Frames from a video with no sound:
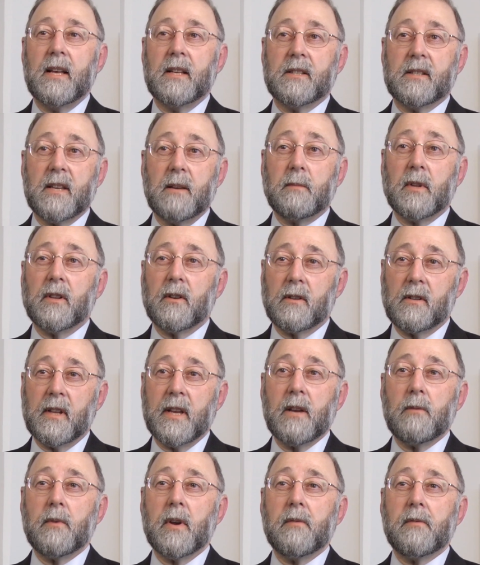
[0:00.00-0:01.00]

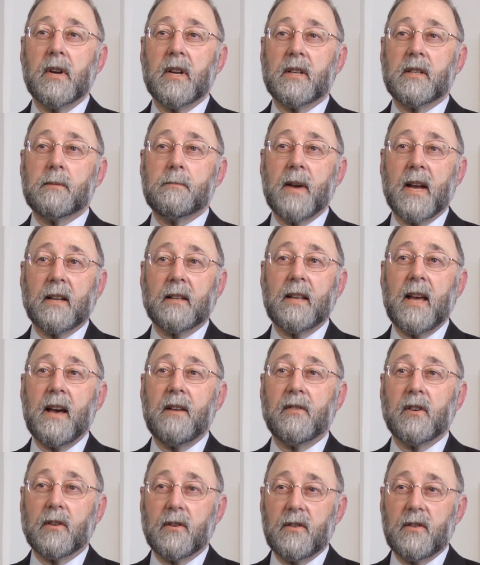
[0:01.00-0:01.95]
Similarly, we would expect to have a